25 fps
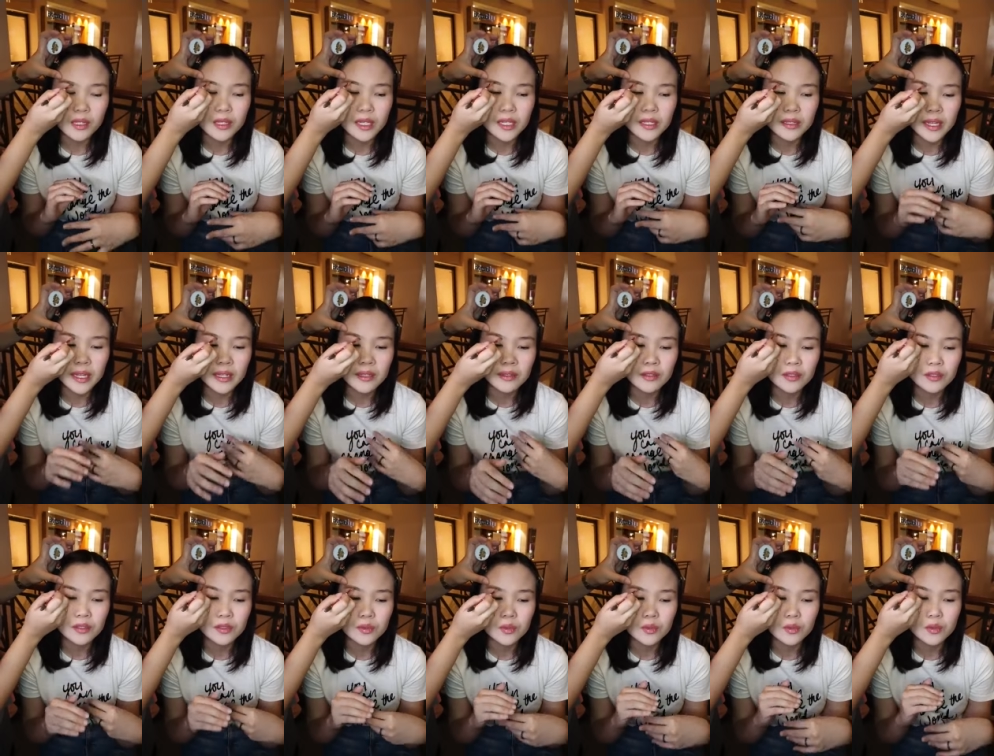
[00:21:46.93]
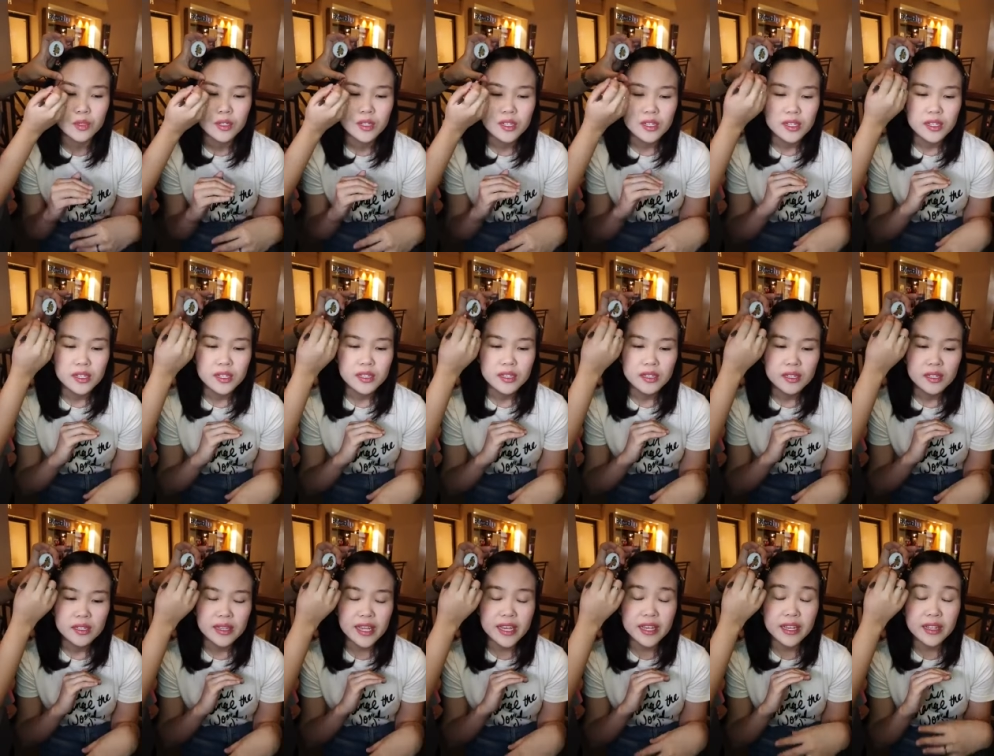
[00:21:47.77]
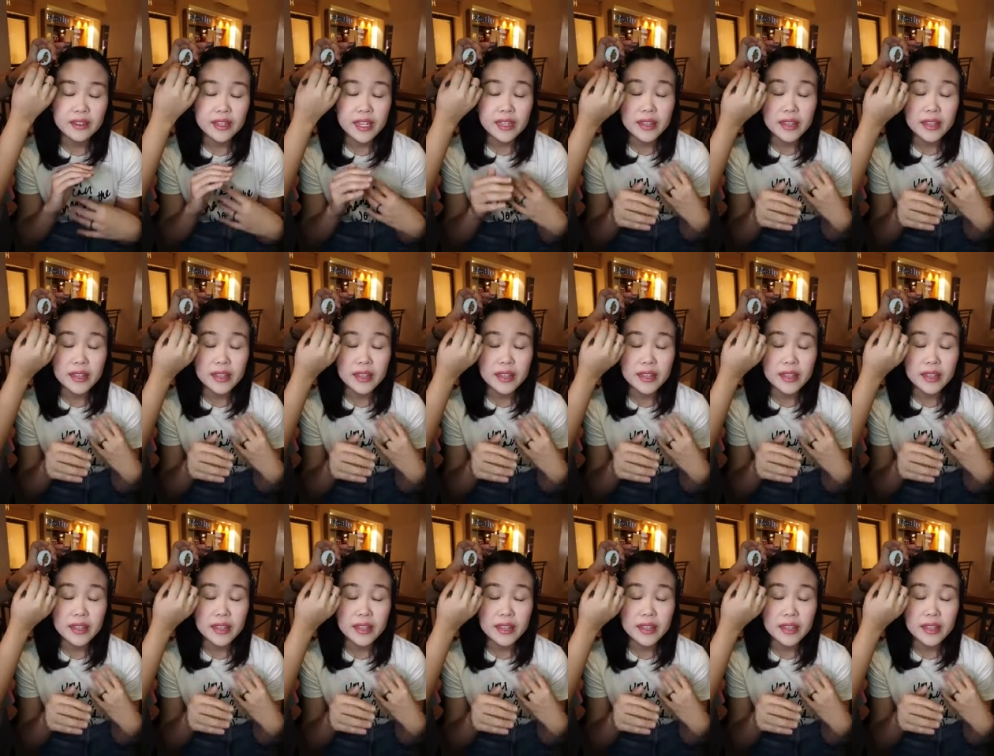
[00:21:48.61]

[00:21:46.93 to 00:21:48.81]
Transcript: they tend to they can